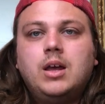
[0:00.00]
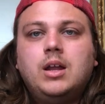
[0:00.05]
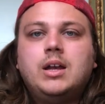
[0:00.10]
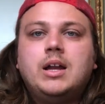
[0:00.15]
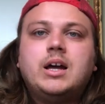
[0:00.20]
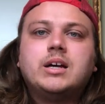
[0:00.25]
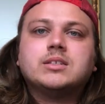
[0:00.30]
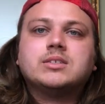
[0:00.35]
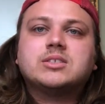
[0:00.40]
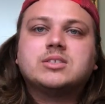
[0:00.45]

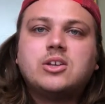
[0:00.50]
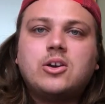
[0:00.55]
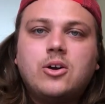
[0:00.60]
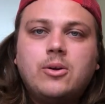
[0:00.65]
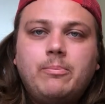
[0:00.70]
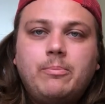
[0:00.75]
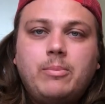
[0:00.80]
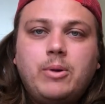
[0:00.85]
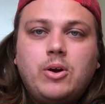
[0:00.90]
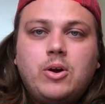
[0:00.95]
Not
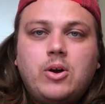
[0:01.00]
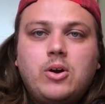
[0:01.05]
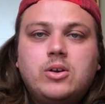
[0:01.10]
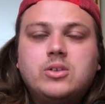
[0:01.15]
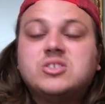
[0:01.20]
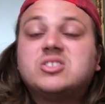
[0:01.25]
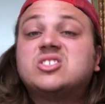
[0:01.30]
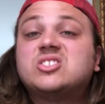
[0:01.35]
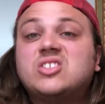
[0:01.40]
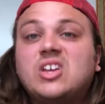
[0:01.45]

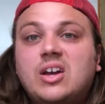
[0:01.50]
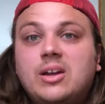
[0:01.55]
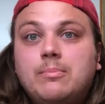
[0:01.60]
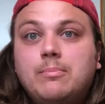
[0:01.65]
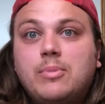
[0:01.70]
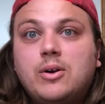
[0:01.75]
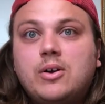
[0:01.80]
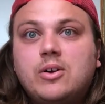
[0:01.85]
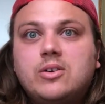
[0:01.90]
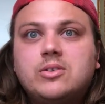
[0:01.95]

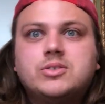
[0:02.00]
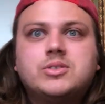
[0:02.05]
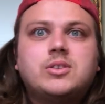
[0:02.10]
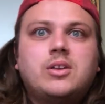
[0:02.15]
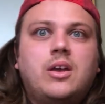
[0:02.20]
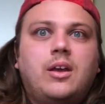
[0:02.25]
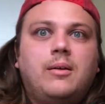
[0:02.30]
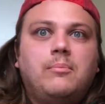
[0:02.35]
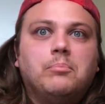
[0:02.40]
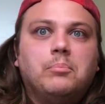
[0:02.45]

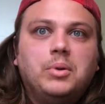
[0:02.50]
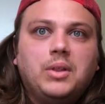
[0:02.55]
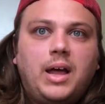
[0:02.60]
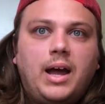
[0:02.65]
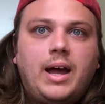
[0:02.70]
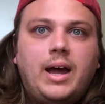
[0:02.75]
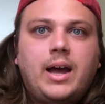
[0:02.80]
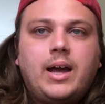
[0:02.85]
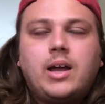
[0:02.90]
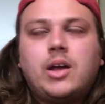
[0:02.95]
sunburst and
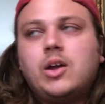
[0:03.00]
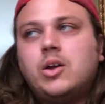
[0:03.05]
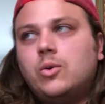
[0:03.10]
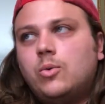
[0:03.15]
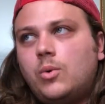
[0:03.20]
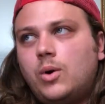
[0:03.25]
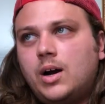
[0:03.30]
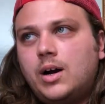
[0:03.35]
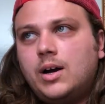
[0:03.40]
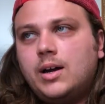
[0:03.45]
black
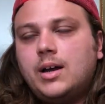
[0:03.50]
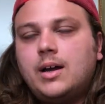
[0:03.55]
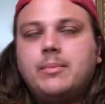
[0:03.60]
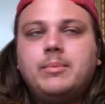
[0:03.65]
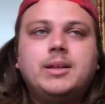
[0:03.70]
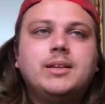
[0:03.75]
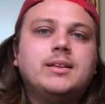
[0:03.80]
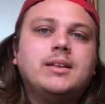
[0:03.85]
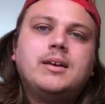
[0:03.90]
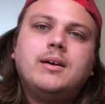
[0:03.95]
and white. I
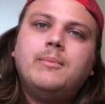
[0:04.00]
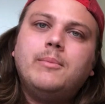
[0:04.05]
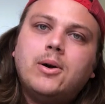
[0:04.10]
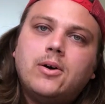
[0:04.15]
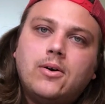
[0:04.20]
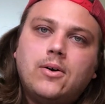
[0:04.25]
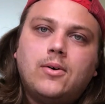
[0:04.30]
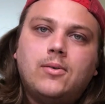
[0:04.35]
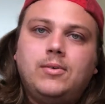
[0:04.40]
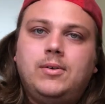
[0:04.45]
mean, come
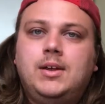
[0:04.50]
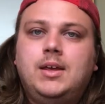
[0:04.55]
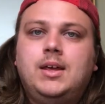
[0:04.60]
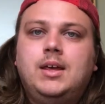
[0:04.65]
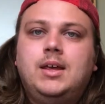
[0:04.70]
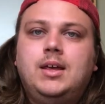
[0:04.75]
on.